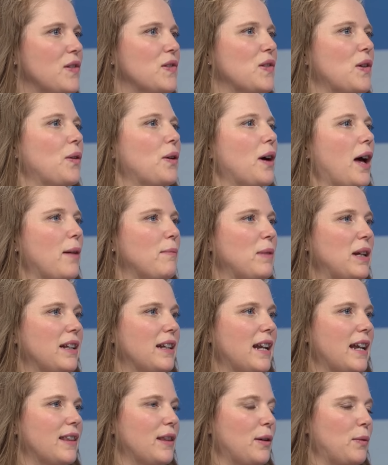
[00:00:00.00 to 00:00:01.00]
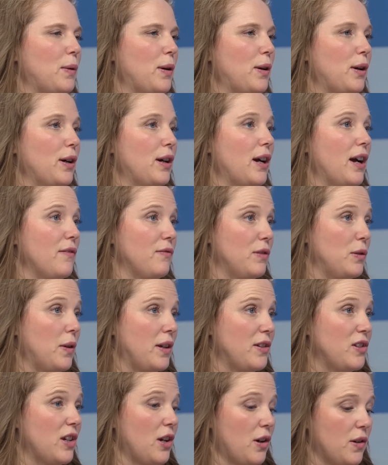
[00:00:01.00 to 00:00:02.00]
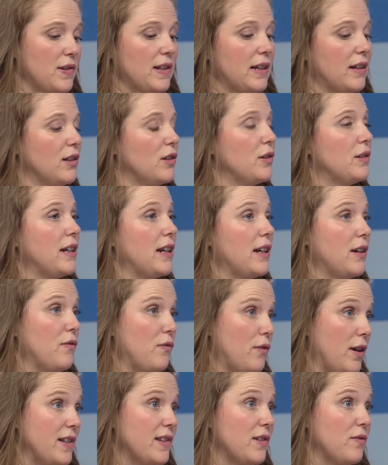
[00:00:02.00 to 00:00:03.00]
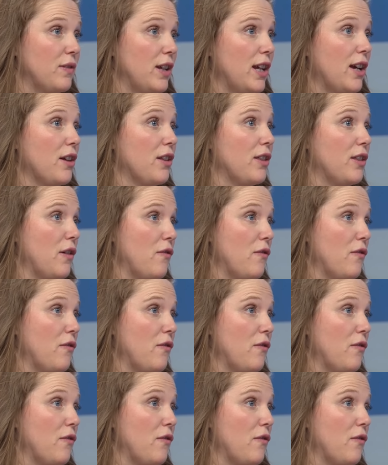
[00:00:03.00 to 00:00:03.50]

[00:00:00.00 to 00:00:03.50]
So, I mean, there were a few NGOs, including Friends of the Earth,